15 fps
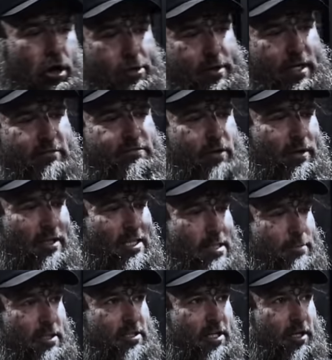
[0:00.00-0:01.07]
already very
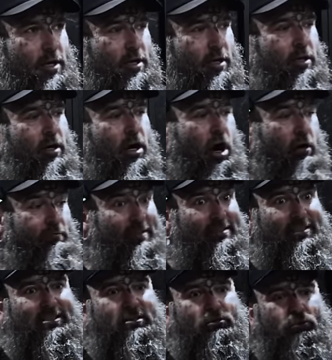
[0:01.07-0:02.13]
limited,
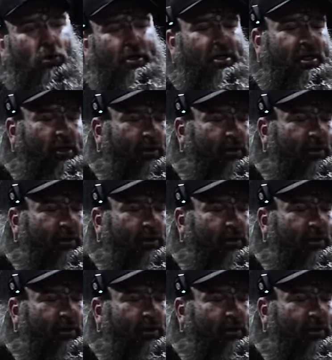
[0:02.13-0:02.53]
obviously, to what you're